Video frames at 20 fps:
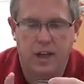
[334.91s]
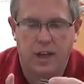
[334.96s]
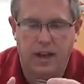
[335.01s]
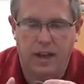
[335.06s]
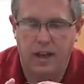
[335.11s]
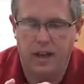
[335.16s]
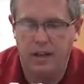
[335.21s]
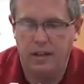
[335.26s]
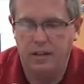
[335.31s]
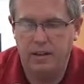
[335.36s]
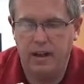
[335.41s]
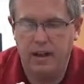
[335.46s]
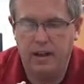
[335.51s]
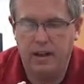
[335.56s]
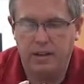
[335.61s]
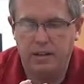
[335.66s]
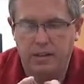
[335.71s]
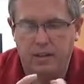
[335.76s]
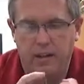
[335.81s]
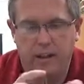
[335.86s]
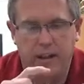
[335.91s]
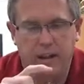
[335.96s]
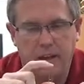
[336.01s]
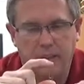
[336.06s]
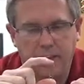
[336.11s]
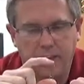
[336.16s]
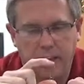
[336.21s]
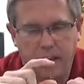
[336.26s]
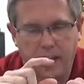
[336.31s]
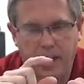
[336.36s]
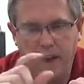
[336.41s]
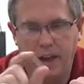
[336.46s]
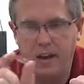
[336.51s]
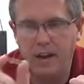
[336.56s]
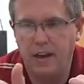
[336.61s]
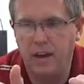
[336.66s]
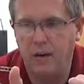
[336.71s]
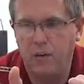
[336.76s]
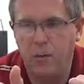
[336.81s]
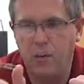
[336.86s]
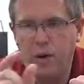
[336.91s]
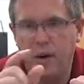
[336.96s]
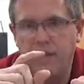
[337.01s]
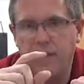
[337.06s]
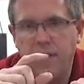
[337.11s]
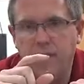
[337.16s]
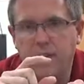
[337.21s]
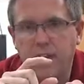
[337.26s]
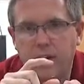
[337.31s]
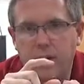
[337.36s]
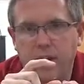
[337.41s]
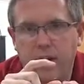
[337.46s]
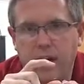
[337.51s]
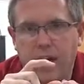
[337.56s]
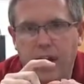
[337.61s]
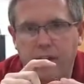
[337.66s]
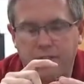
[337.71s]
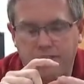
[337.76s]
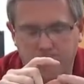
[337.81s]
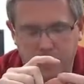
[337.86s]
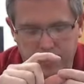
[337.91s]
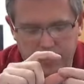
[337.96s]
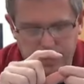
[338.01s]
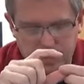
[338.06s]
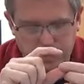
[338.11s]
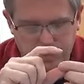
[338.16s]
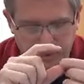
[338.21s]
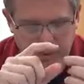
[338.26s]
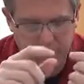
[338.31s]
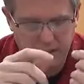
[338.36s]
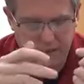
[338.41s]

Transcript: a length and a width that we have to deal with it.